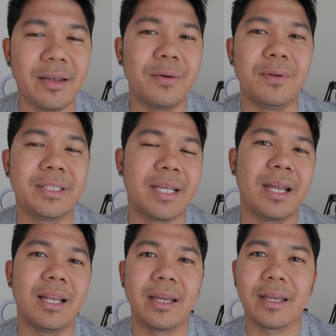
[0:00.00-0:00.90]
you will
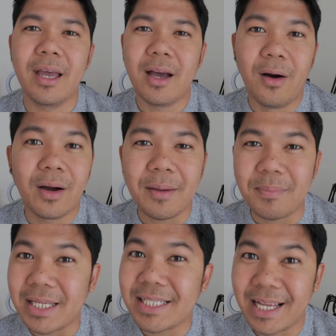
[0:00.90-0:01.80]
say like, okay,
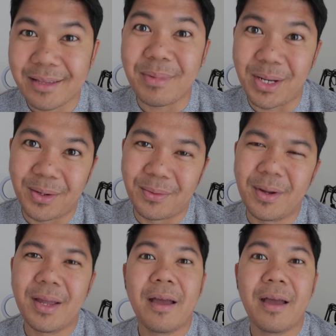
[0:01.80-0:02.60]
please let me know.